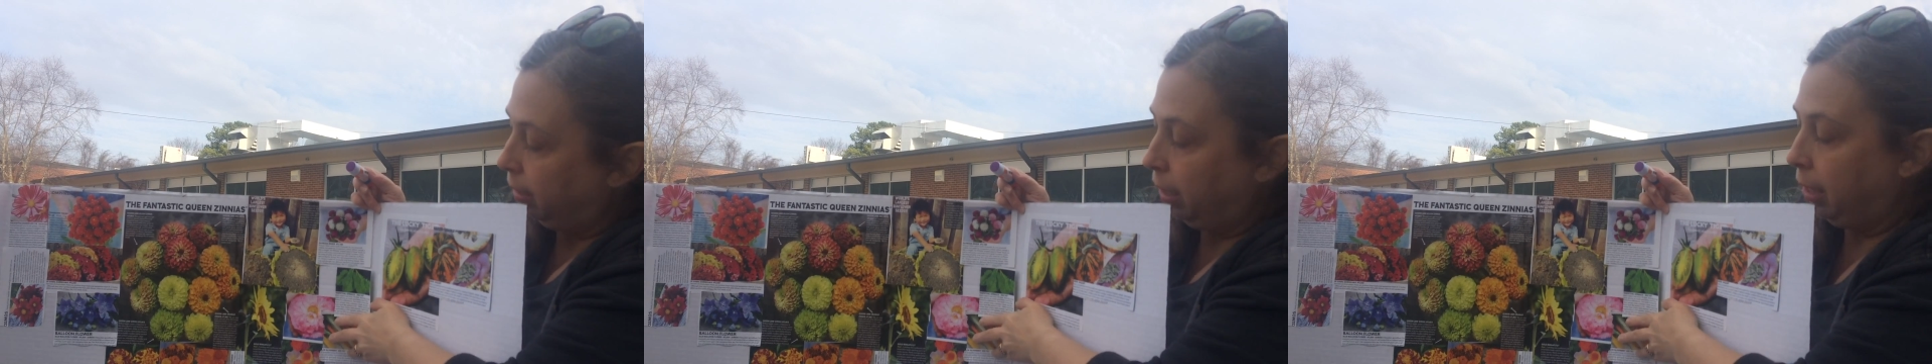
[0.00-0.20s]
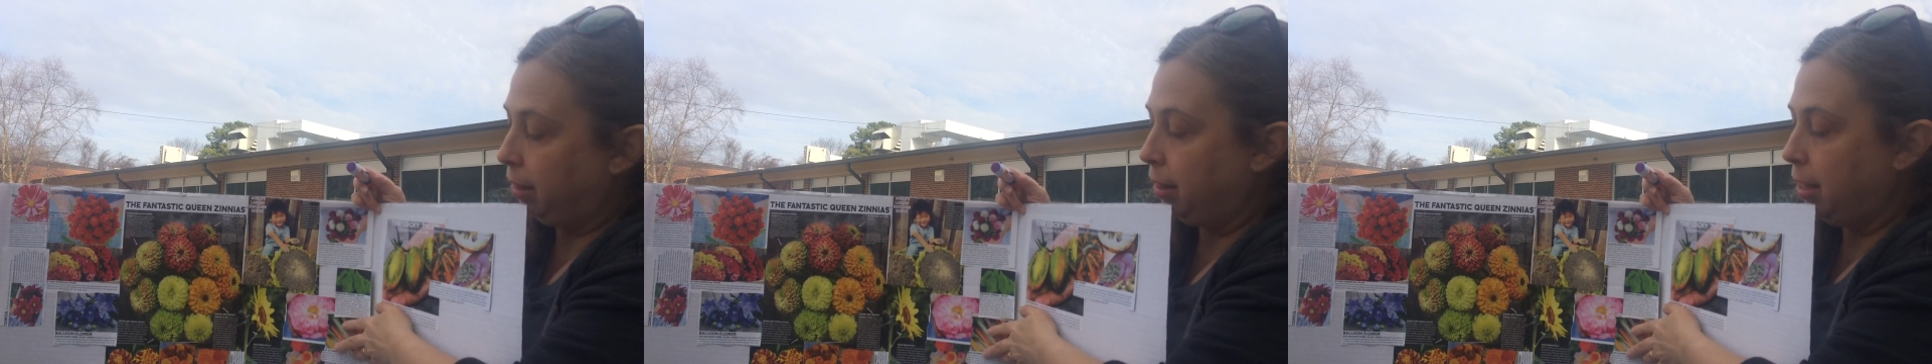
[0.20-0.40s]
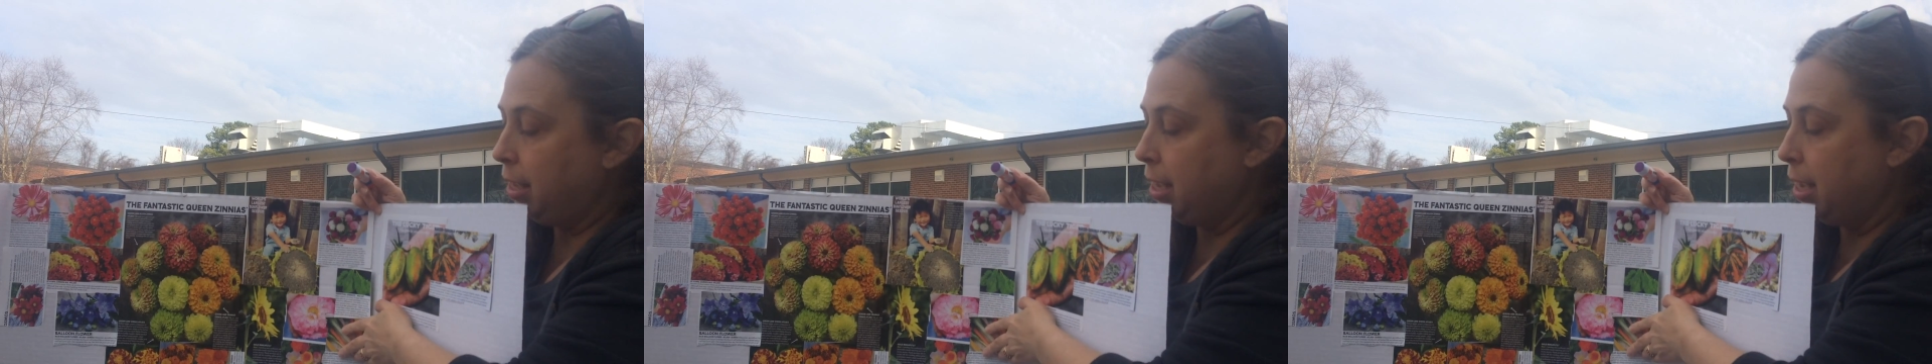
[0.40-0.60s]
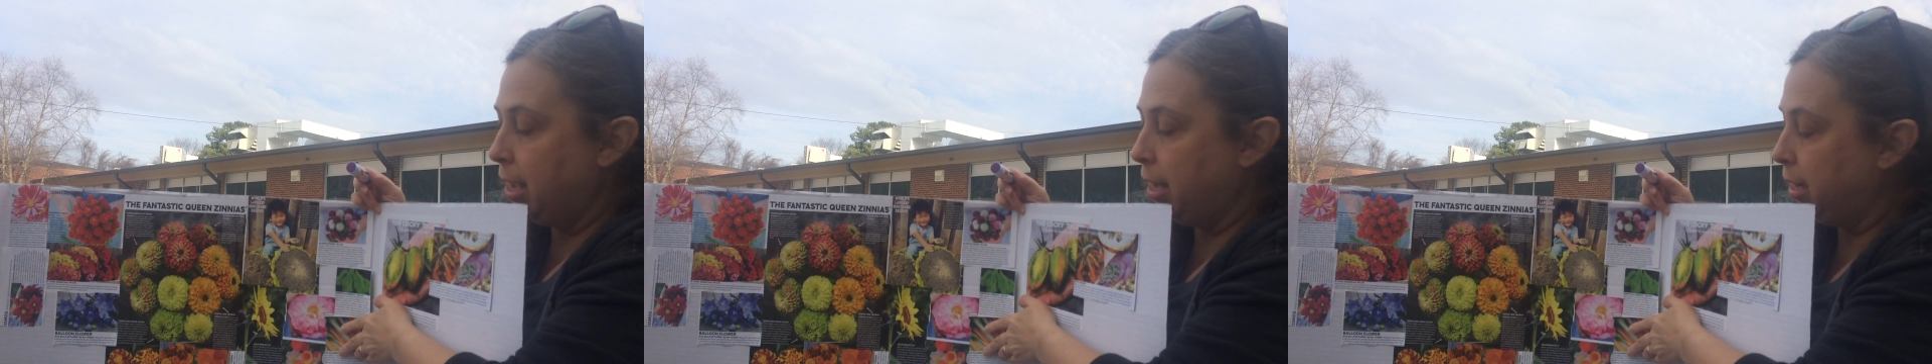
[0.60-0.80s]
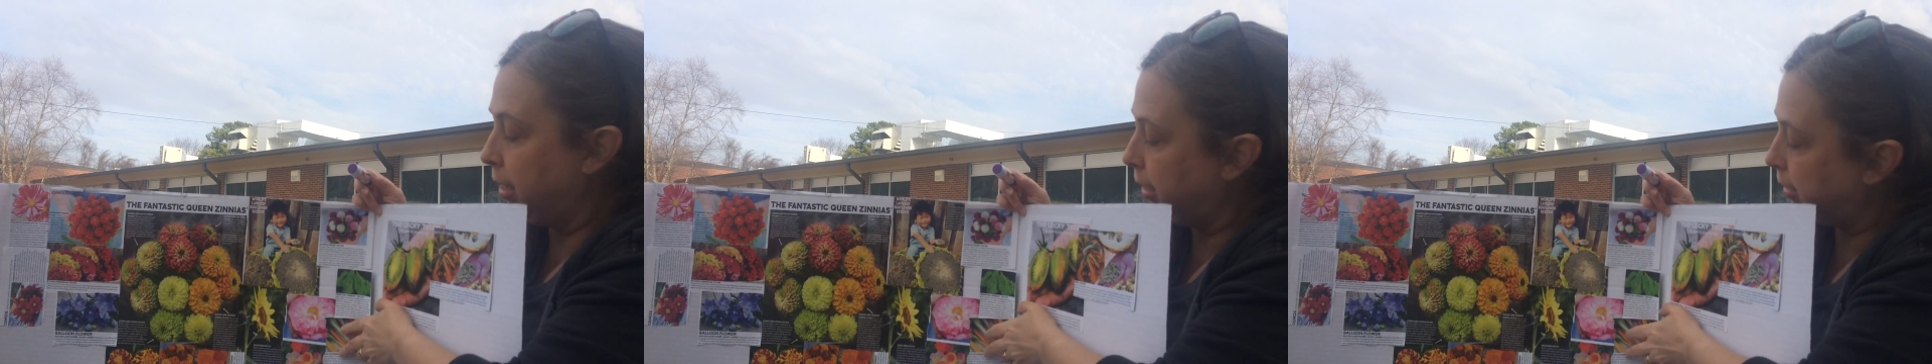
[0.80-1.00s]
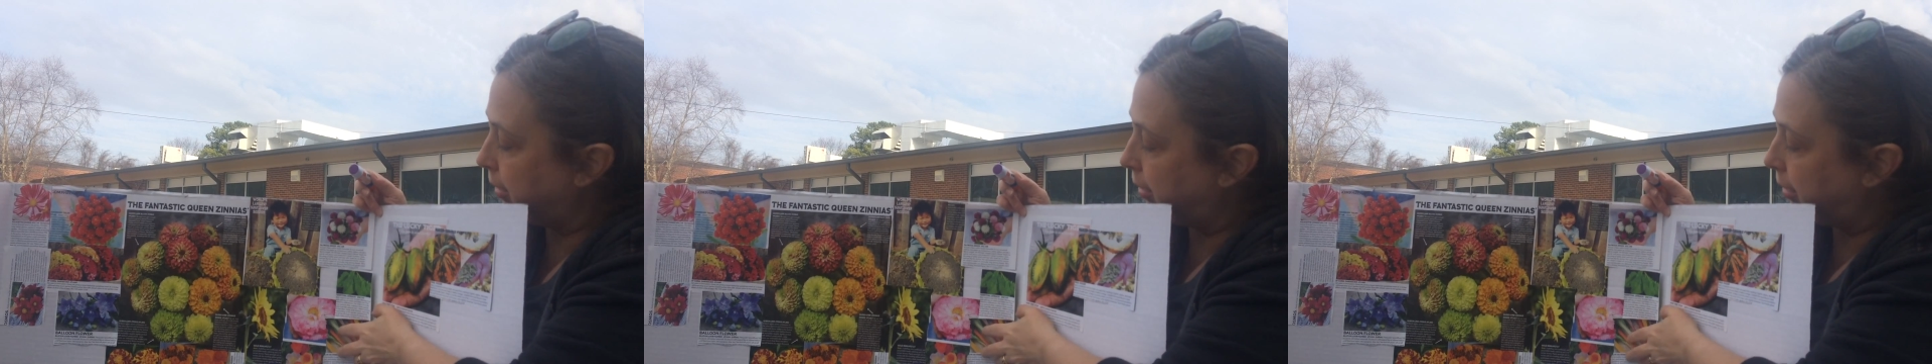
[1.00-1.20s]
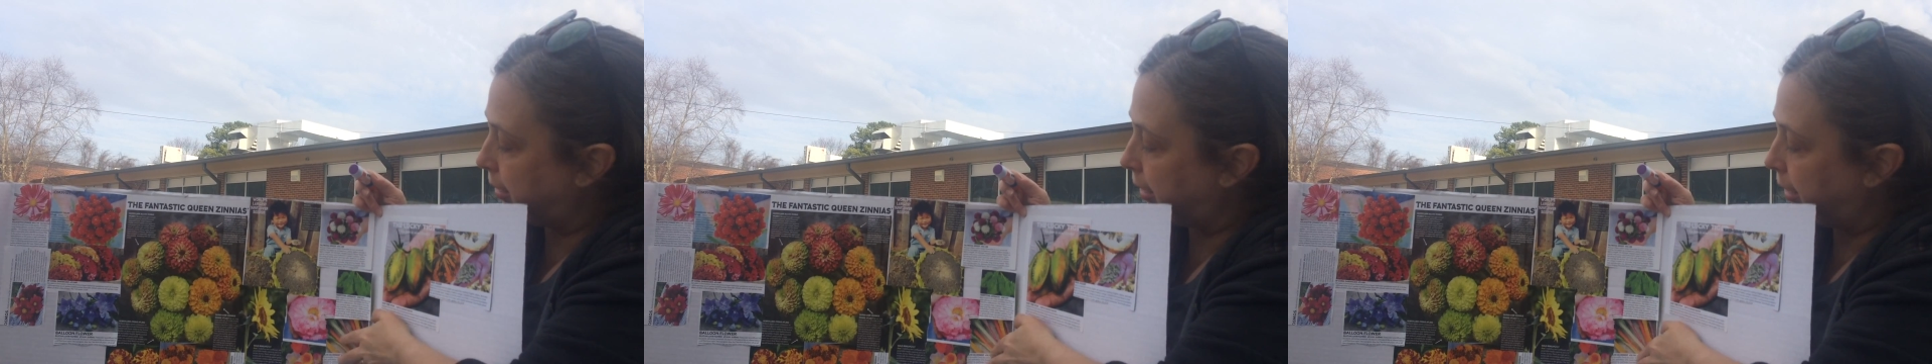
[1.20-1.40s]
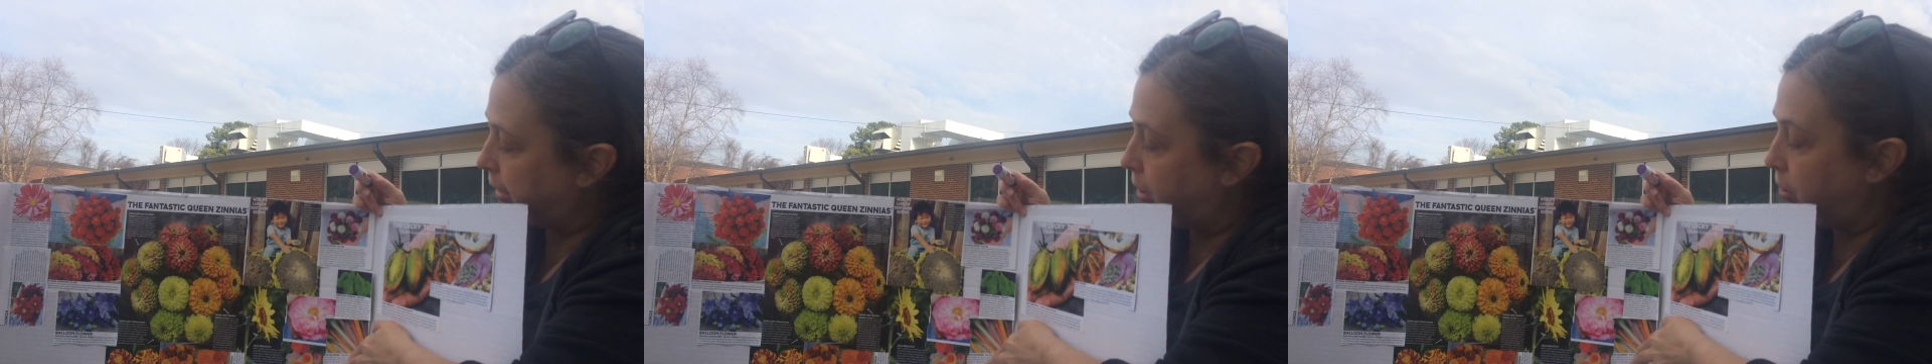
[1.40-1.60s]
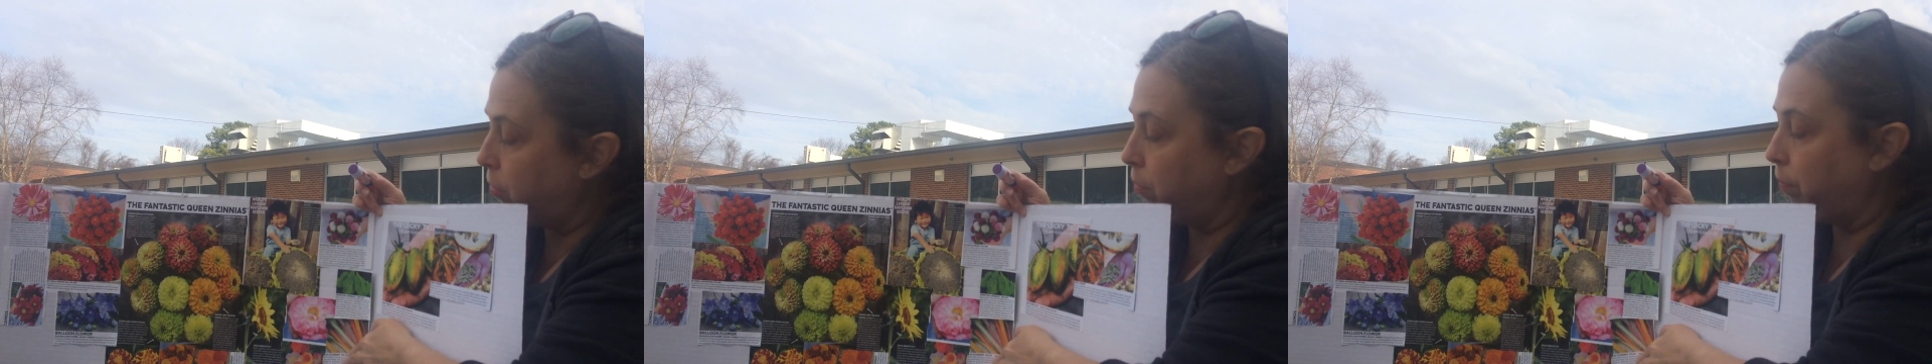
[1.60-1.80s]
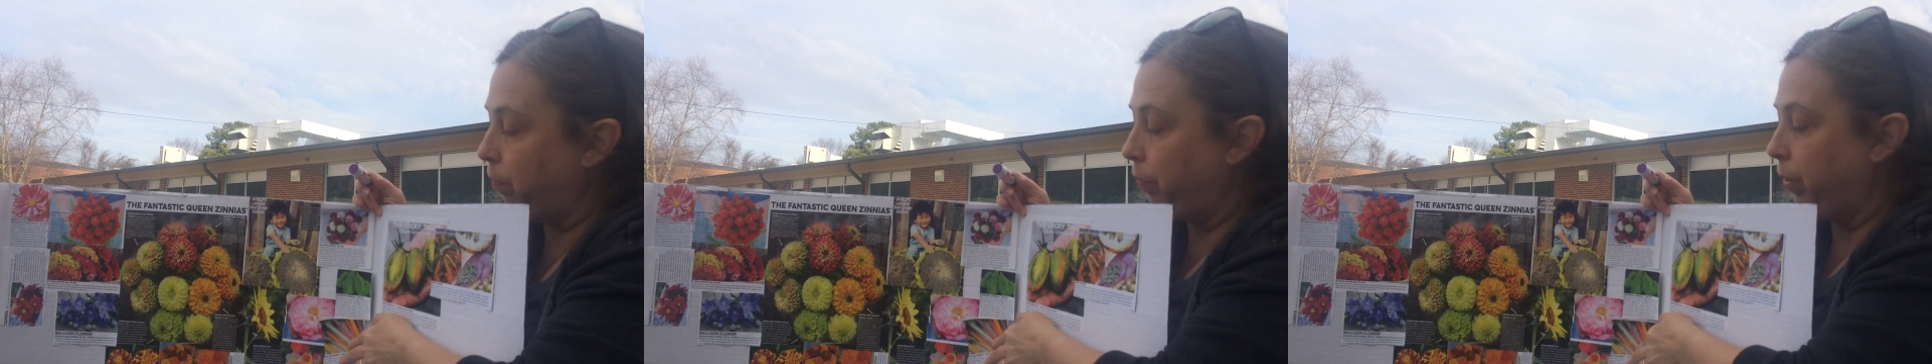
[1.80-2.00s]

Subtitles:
And then let's see. Oh,